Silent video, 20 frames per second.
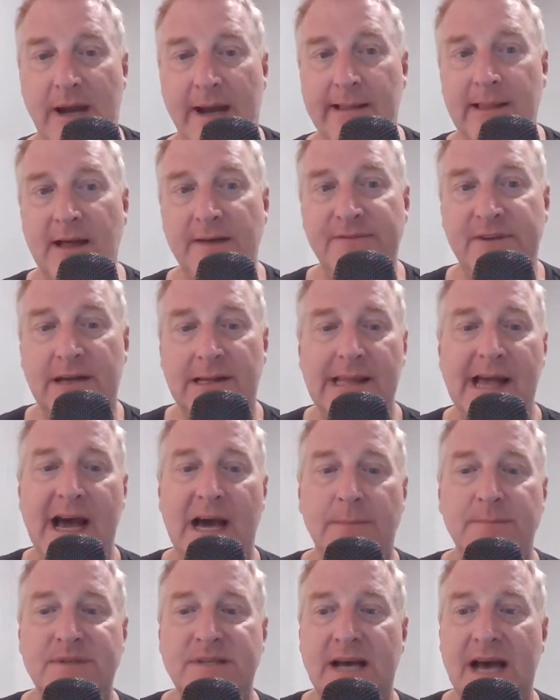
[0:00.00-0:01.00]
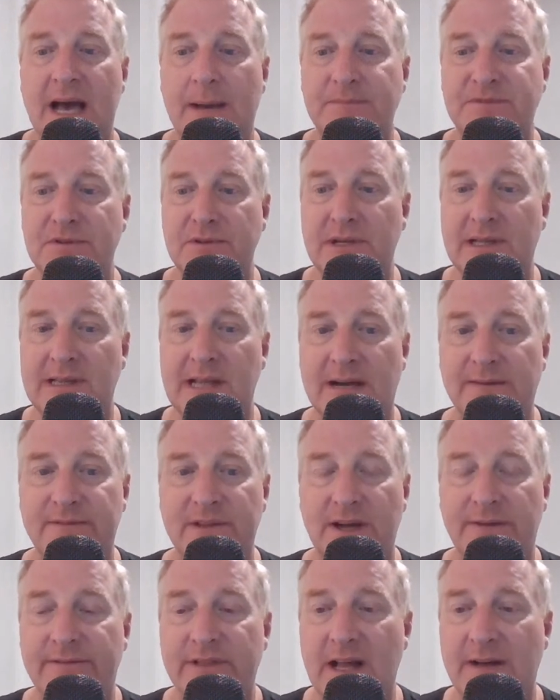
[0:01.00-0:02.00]
I love collabs. I absolutely love,
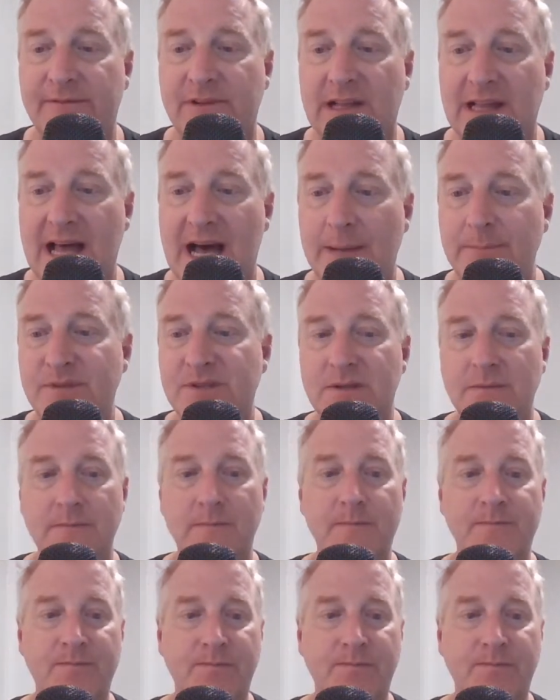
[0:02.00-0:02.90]
love, love collabs.